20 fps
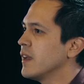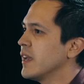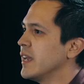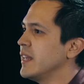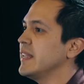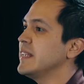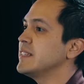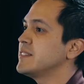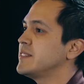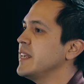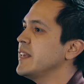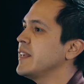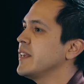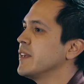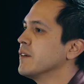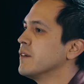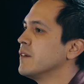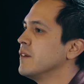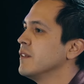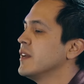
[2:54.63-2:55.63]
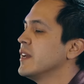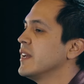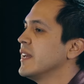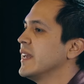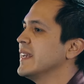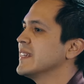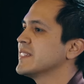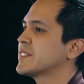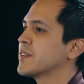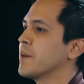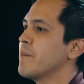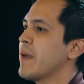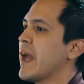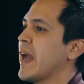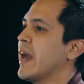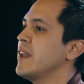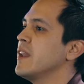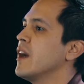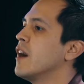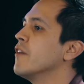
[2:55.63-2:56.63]
In Ezekiel, he is a
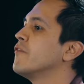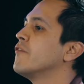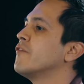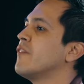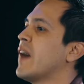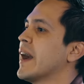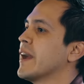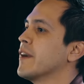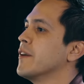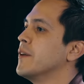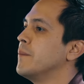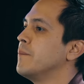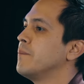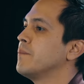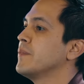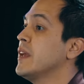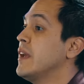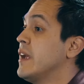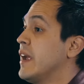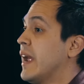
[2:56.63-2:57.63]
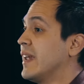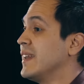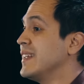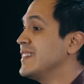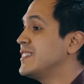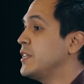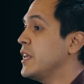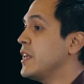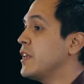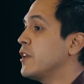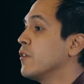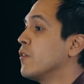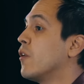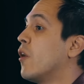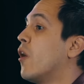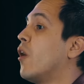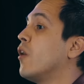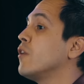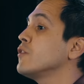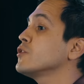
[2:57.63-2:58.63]
man of fire. And Ezekiel
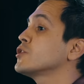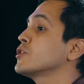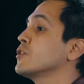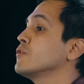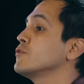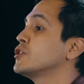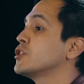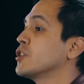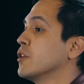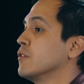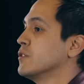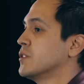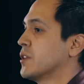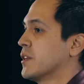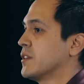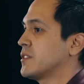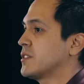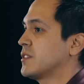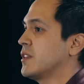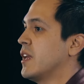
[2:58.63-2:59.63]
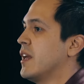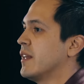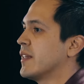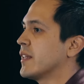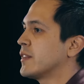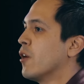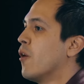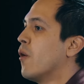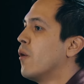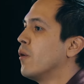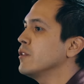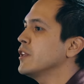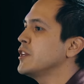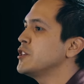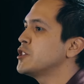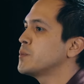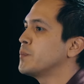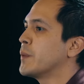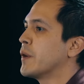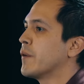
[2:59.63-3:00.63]
also shows us that the Holy
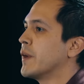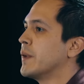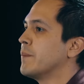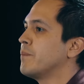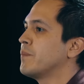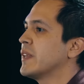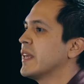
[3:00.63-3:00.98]
Spirit